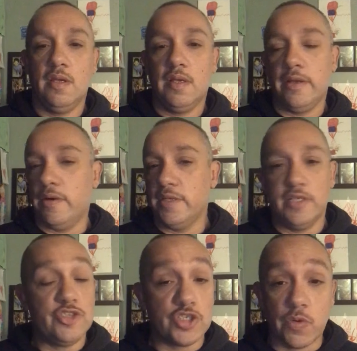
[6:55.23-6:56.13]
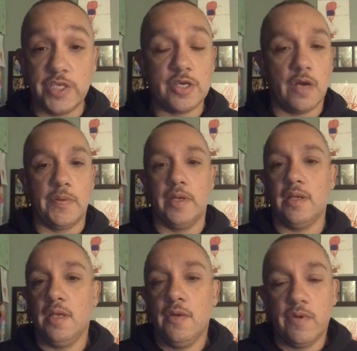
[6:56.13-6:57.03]
you know, and then just resharpen it
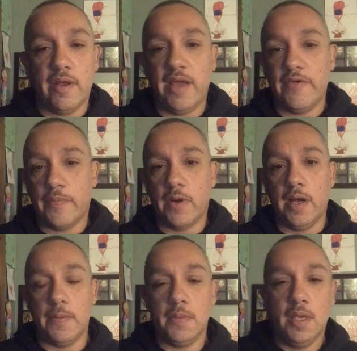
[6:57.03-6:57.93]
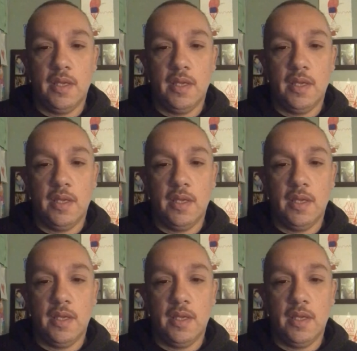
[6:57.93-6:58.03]
without having a problem.